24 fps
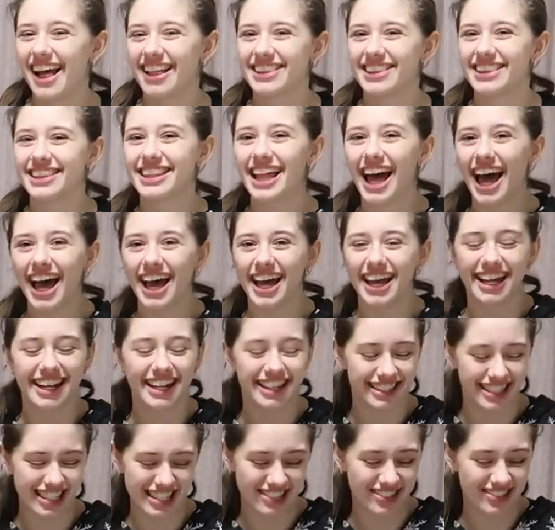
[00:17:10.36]
and
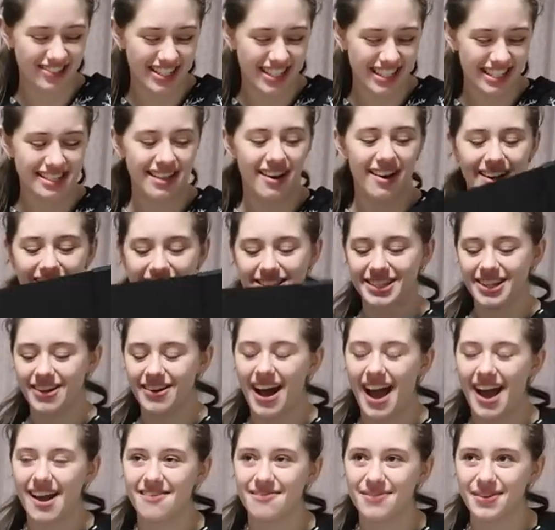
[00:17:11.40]
then this is also,
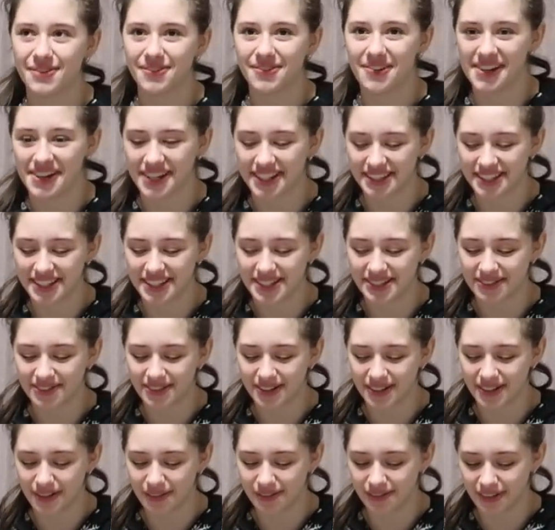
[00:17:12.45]
I've been wanting this
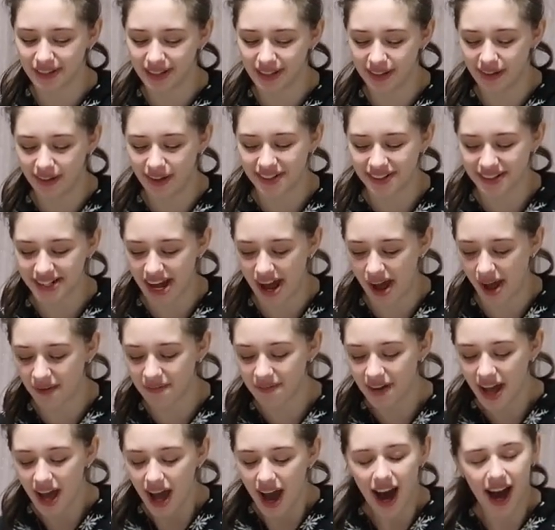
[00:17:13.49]
for a really long
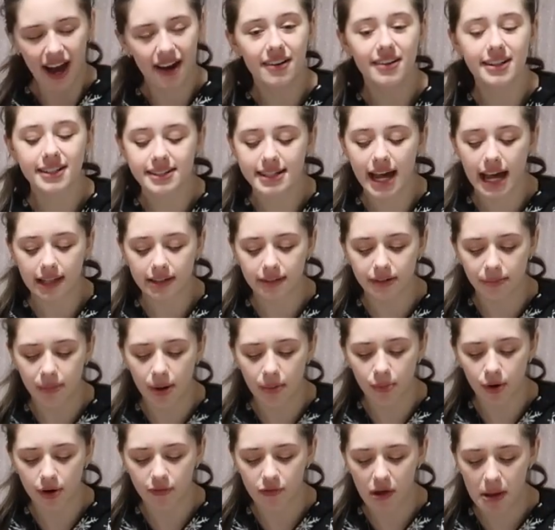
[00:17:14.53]
time. I don't exactly
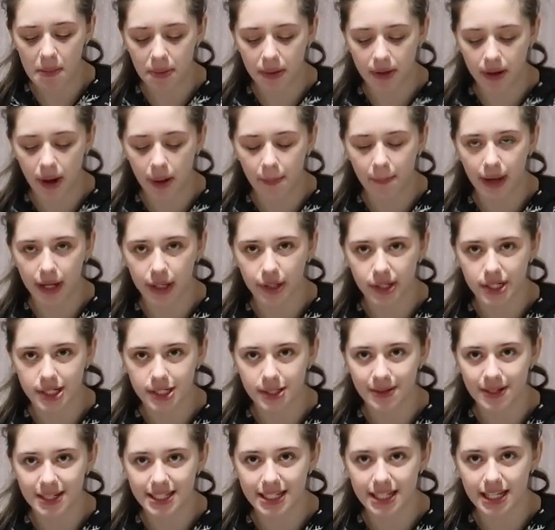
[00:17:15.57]
remember if I put it on my
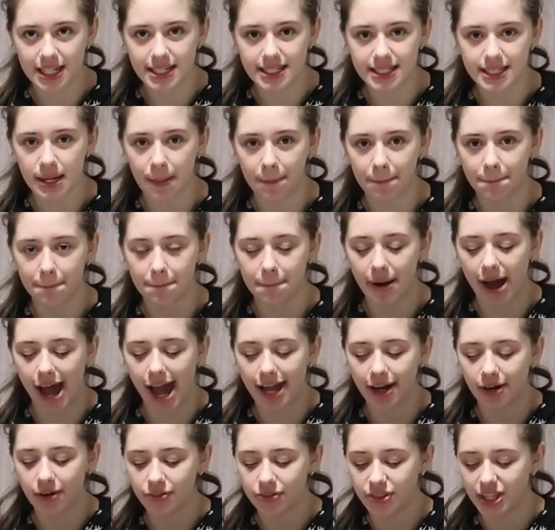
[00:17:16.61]
Christmas list, but
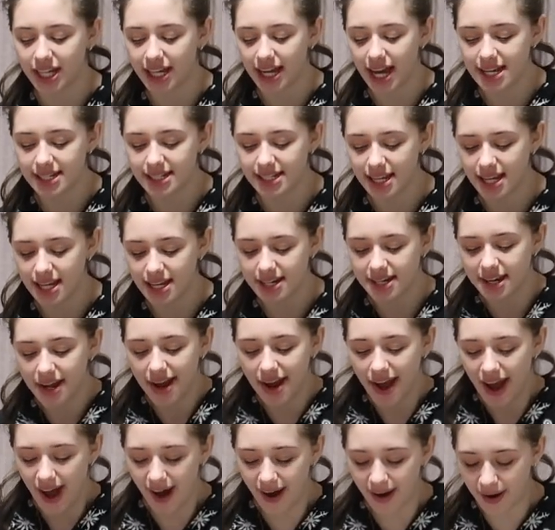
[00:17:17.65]
I don't think I did.
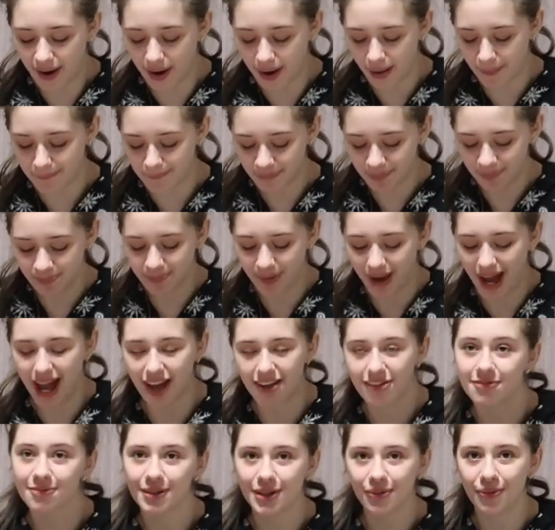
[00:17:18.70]
But
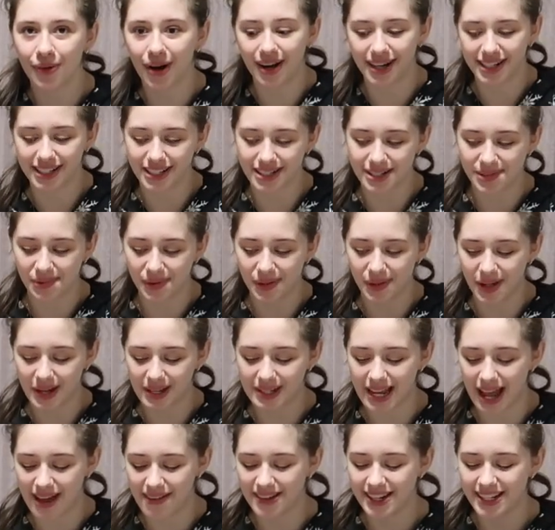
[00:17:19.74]
I've been wanting this for a long
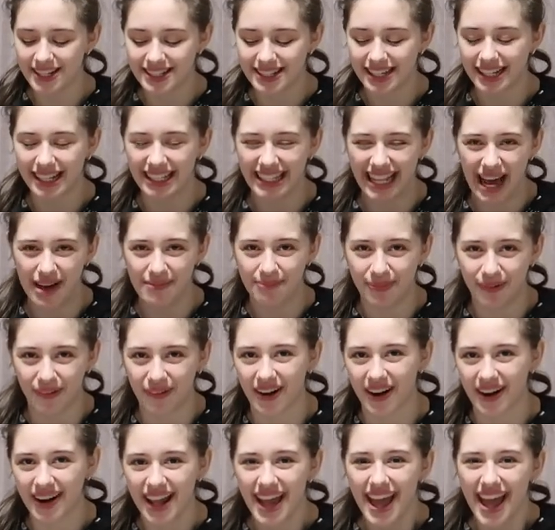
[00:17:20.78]
time, and it's a
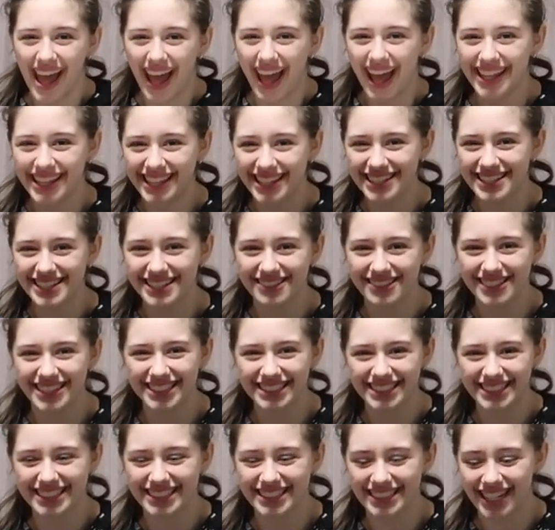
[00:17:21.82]
clapboard. And this is what
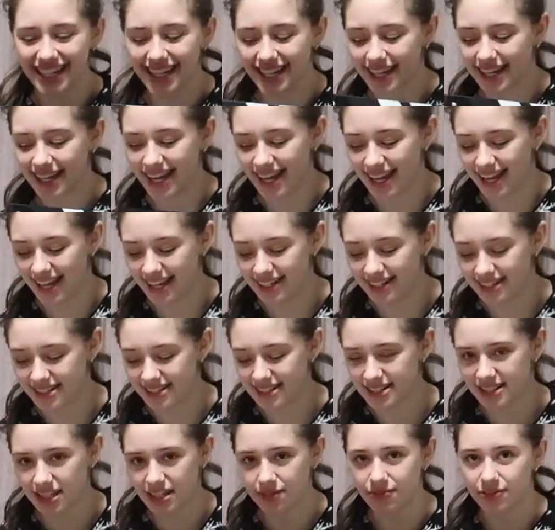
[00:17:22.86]
it looks like. And this
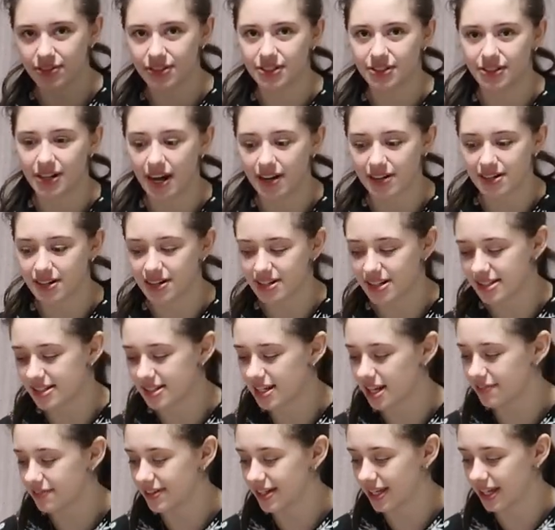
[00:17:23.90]
is like for directors and
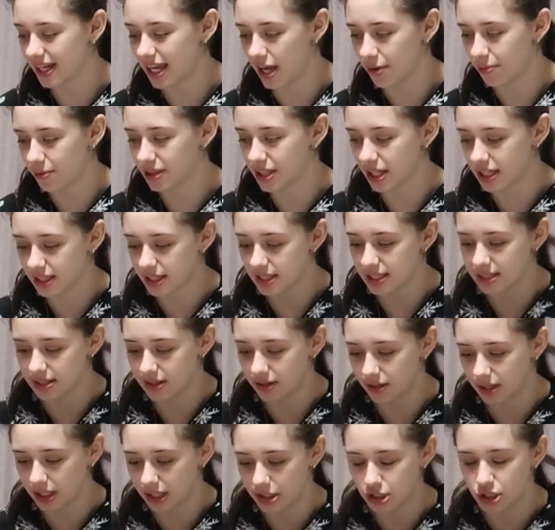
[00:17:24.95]
stuff. And it came with like this
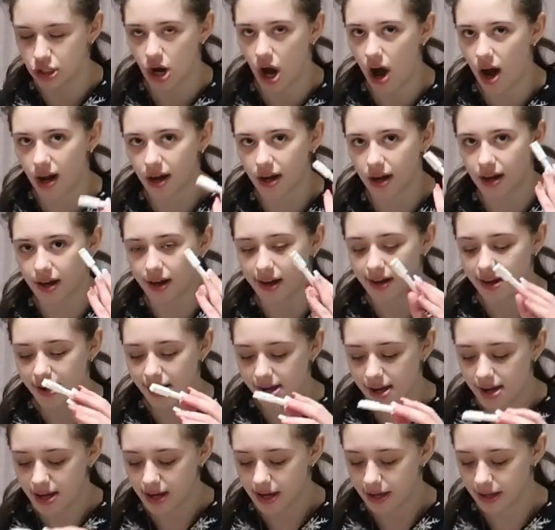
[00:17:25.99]
little like chalk
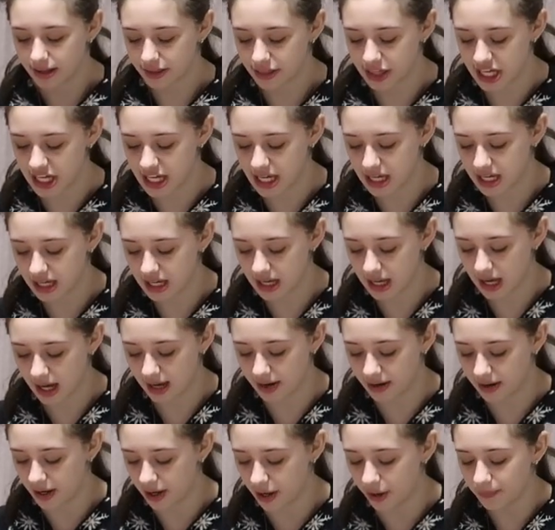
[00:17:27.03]
thing. I
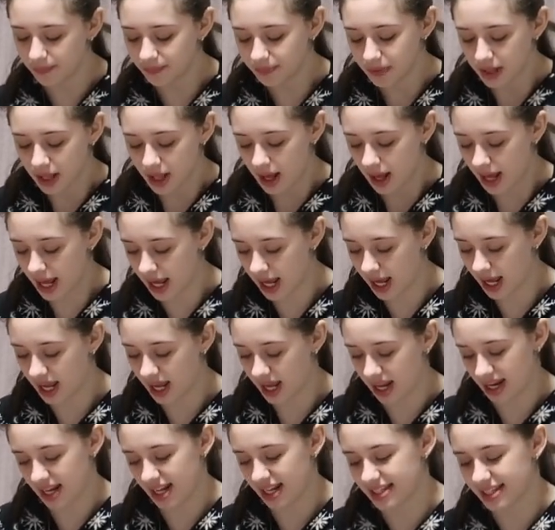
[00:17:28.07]
don't know.
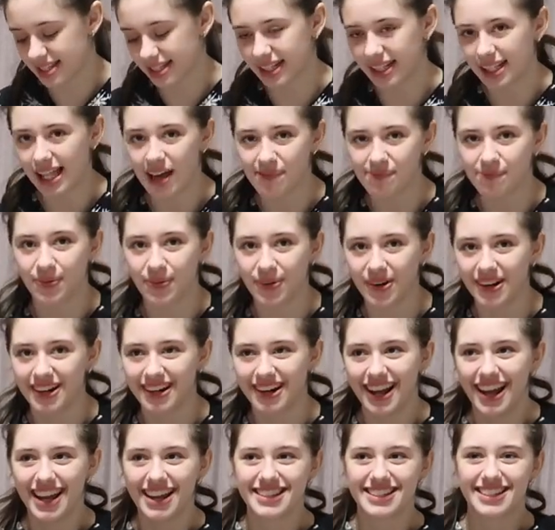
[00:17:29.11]
And it's a
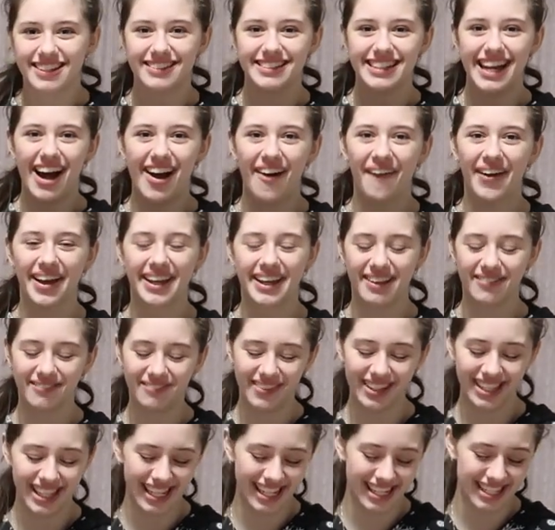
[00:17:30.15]
clapboard, so now I can
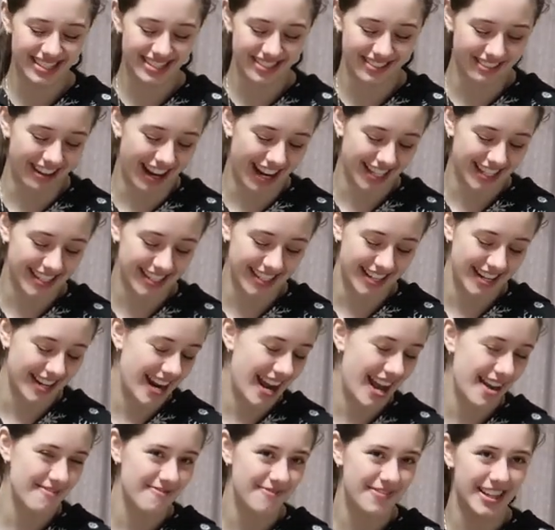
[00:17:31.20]
be like a director
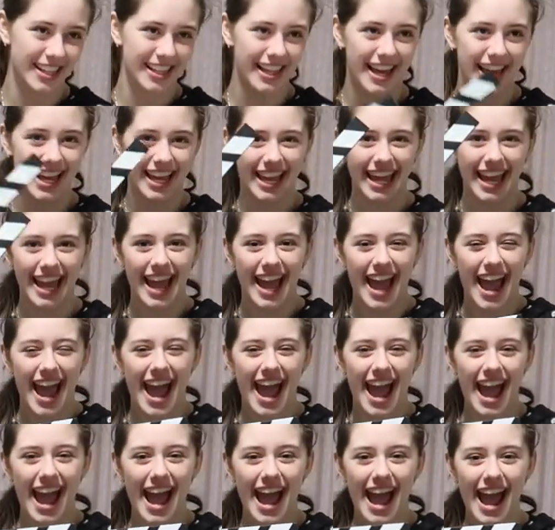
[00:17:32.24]
and be like,
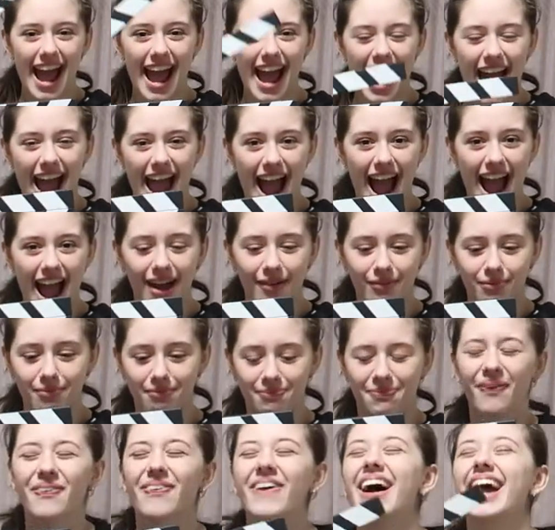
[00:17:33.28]

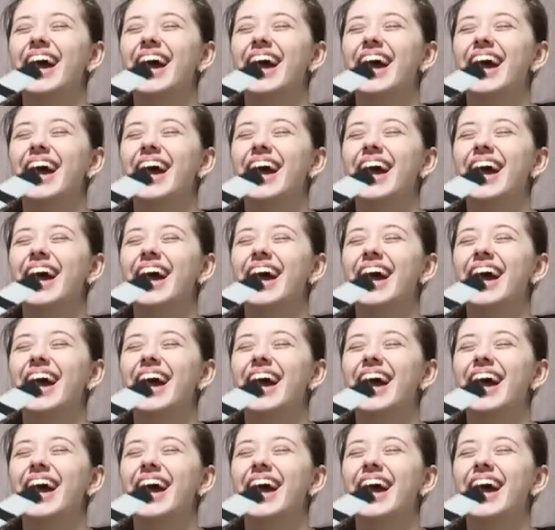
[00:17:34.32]
action!